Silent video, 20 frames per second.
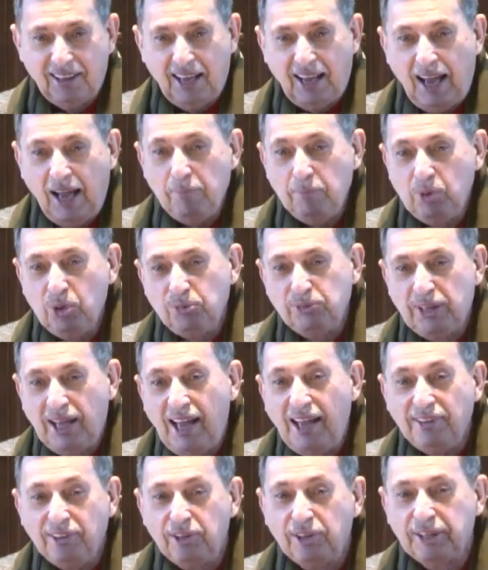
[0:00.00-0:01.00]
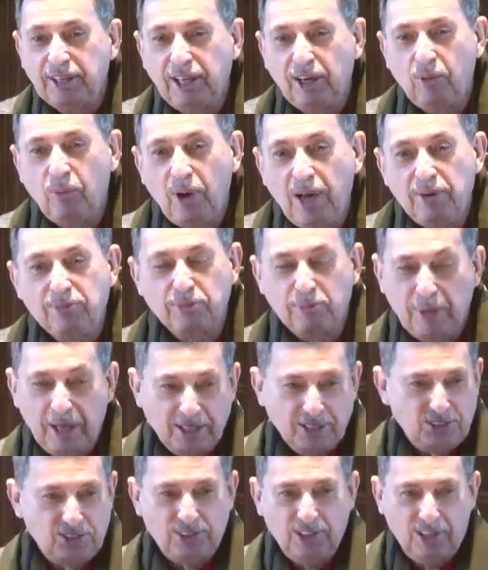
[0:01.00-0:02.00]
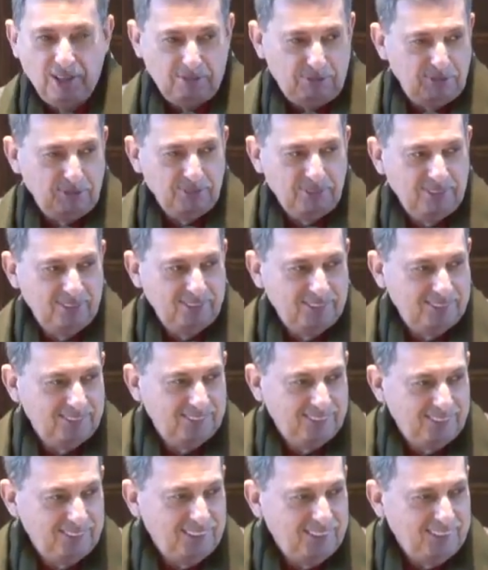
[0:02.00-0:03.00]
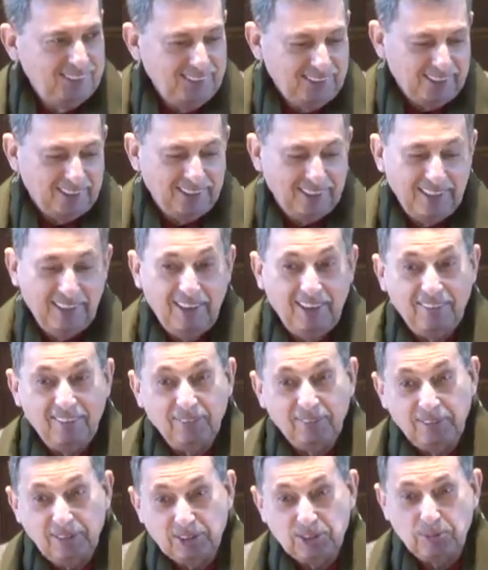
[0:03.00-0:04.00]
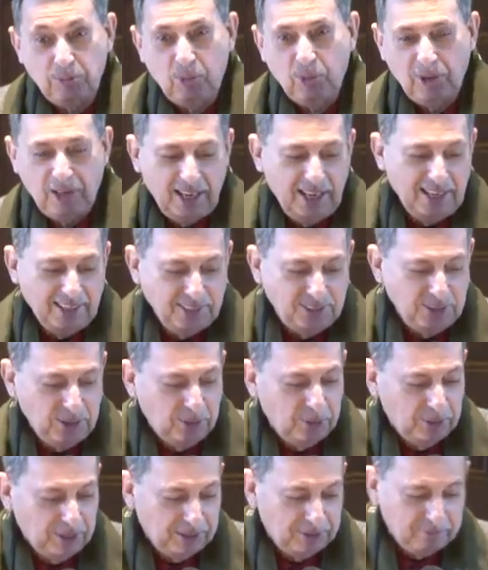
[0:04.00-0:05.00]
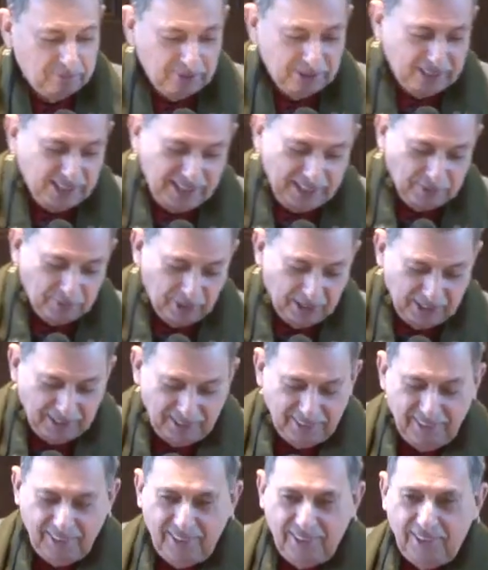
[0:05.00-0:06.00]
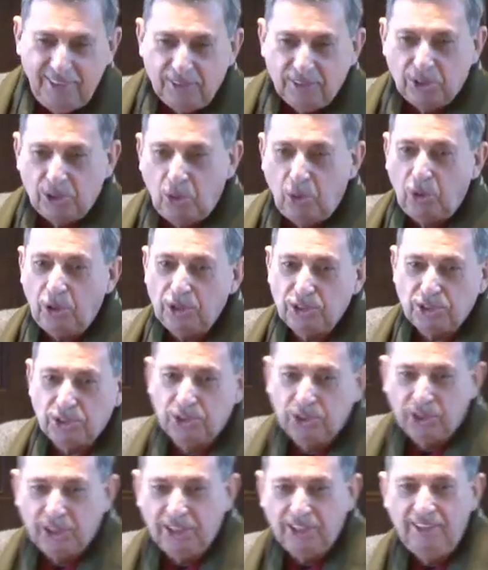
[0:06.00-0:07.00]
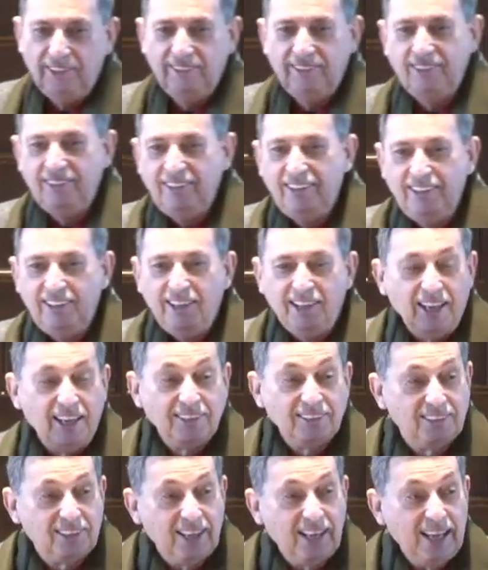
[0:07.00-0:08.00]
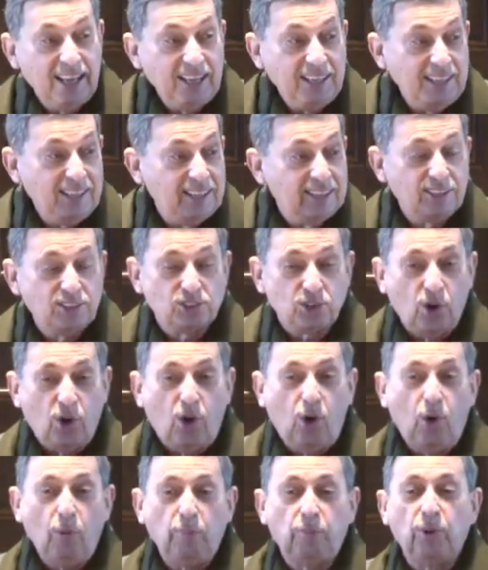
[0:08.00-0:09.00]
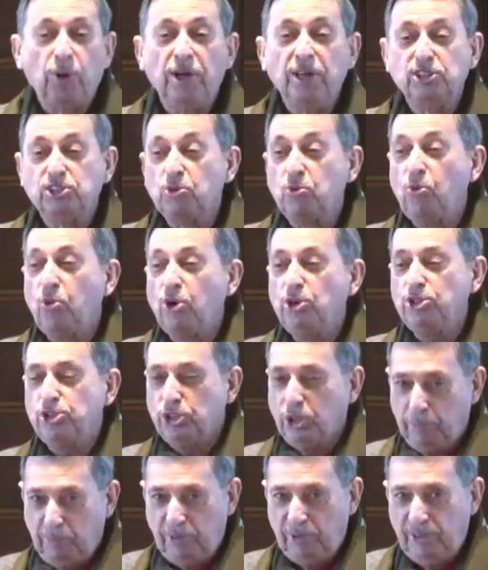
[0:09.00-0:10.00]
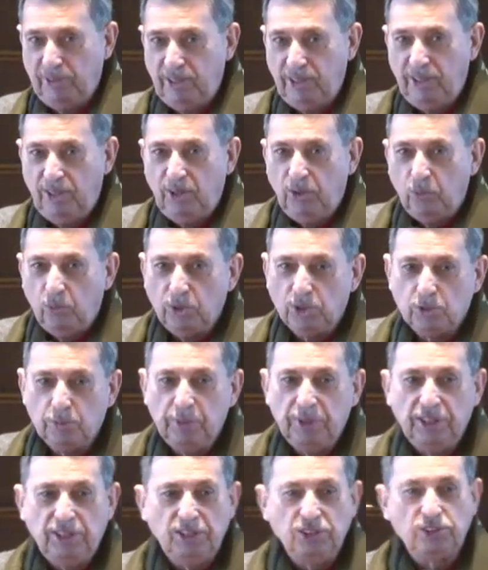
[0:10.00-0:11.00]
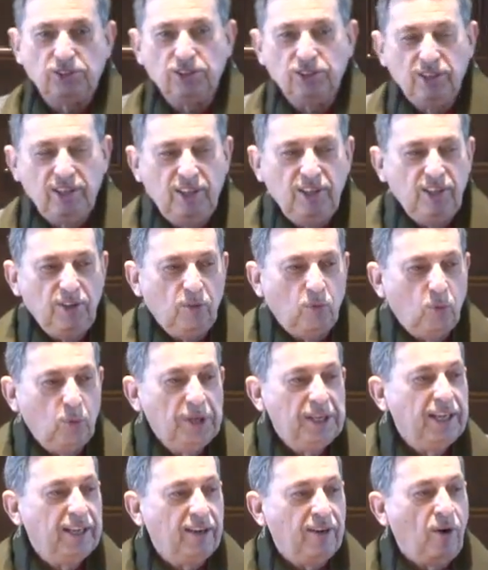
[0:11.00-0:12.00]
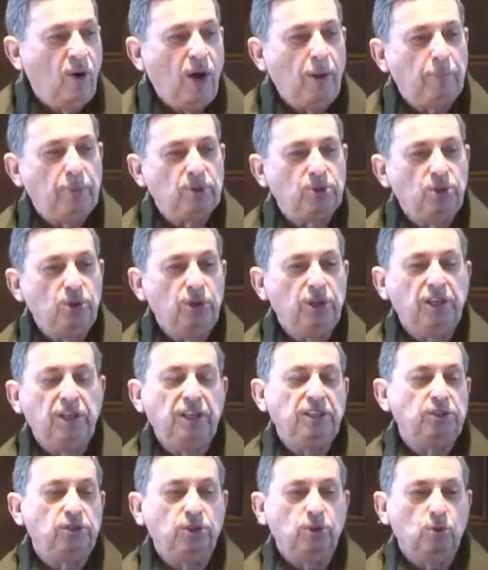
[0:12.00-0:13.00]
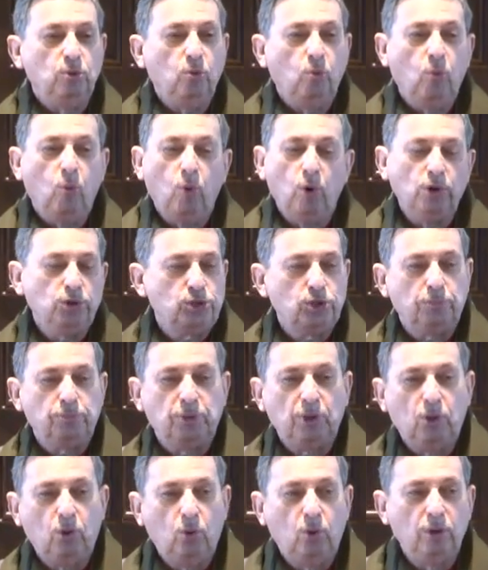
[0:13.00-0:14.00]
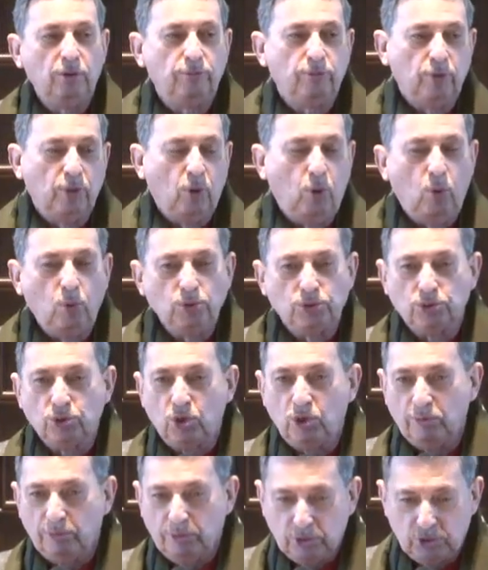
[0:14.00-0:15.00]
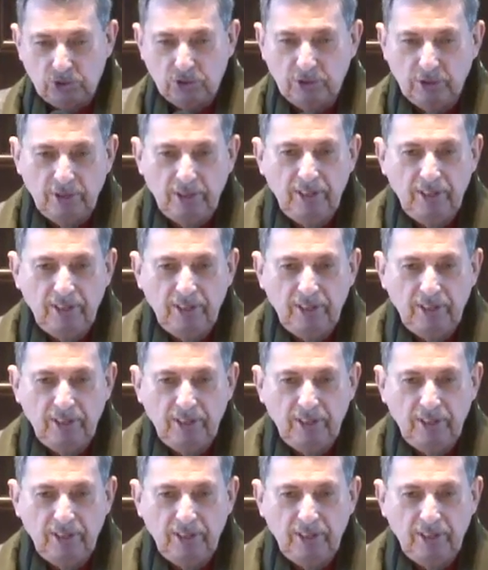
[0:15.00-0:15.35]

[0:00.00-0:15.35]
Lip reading: I moved down here to get away from that stuff. And now this morning I had to deal with it. But anyway, the Lord is good. And today is all praise and worship, which means we get an opportunity to worship the Lord for the whole service